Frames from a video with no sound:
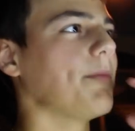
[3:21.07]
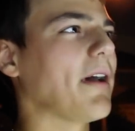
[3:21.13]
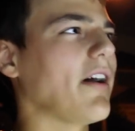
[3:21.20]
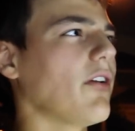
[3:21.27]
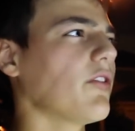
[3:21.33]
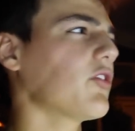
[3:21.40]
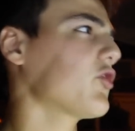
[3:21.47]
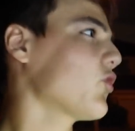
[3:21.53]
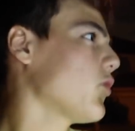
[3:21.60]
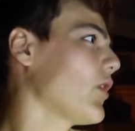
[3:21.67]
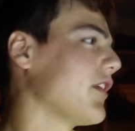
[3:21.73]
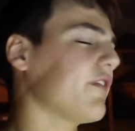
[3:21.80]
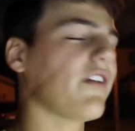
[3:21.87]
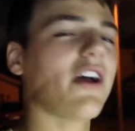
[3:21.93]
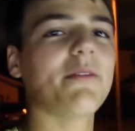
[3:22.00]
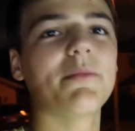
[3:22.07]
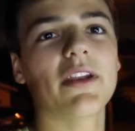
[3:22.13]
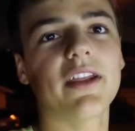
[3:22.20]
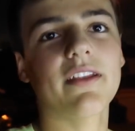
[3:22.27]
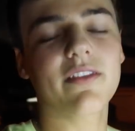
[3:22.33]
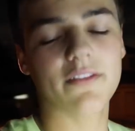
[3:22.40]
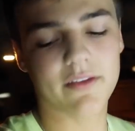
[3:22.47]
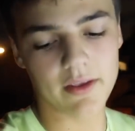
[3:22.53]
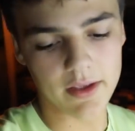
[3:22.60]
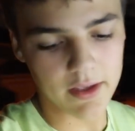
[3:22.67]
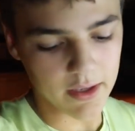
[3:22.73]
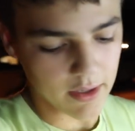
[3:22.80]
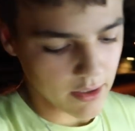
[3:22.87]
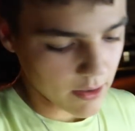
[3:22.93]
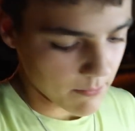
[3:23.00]
about 25 minutes
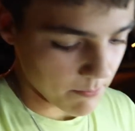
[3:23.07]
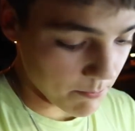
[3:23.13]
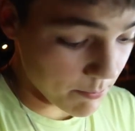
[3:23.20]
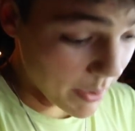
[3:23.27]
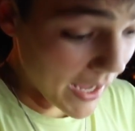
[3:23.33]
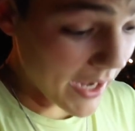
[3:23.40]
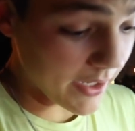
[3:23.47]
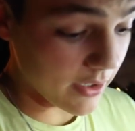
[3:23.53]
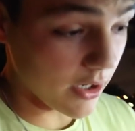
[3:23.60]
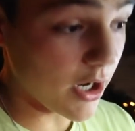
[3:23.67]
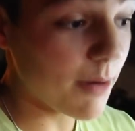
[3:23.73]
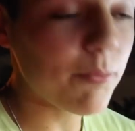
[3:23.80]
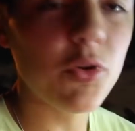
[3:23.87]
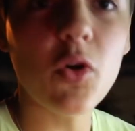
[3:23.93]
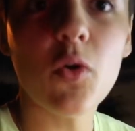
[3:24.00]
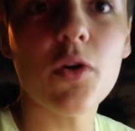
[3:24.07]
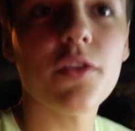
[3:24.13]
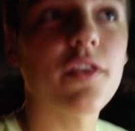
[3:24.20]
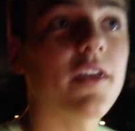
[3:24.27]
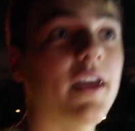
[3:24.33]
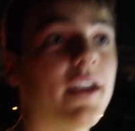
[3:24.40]
back up north